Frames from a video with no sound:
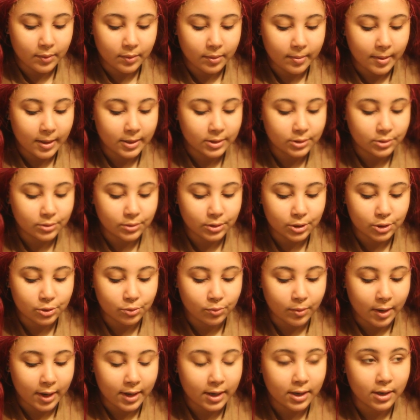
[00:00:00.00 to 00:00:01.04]
I'm about to do
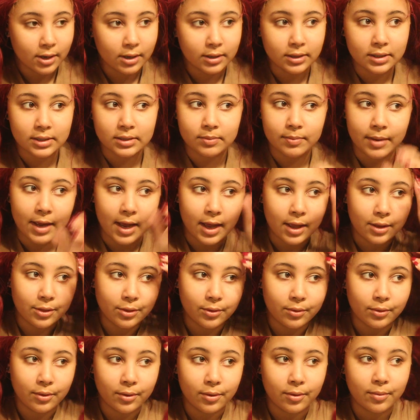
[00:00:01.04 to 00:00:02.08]
this right here in this
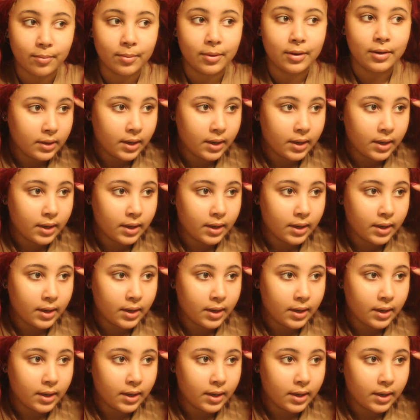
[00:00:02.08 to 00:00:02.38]
bathroom.